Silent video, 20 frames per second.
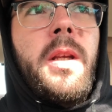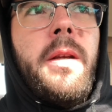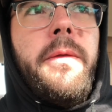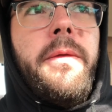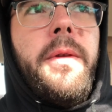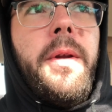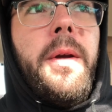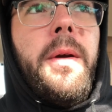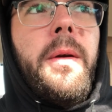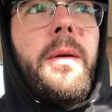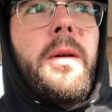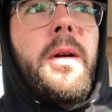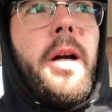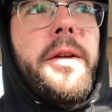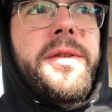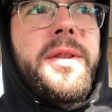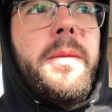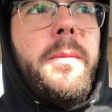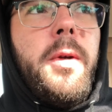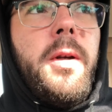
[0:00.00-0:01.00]
The
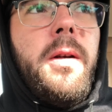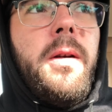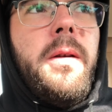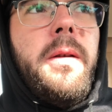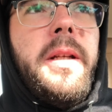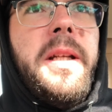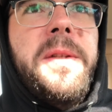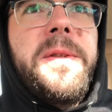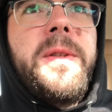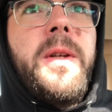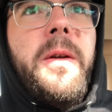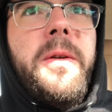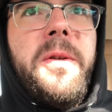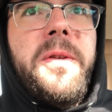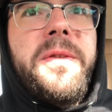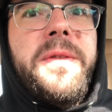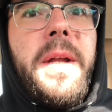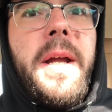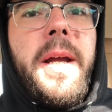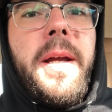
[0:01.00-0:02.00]
customer needs to
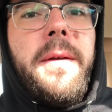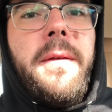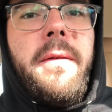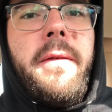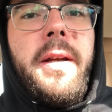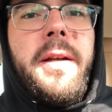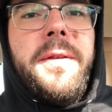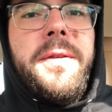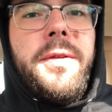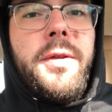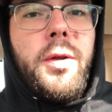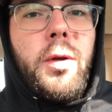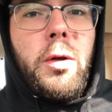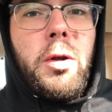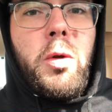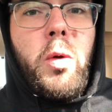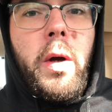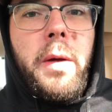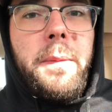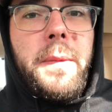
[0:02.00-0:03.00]
understand that it's your
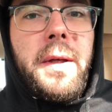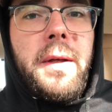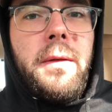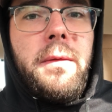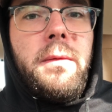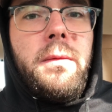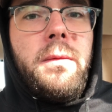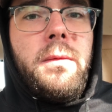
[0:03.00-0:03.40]
equipment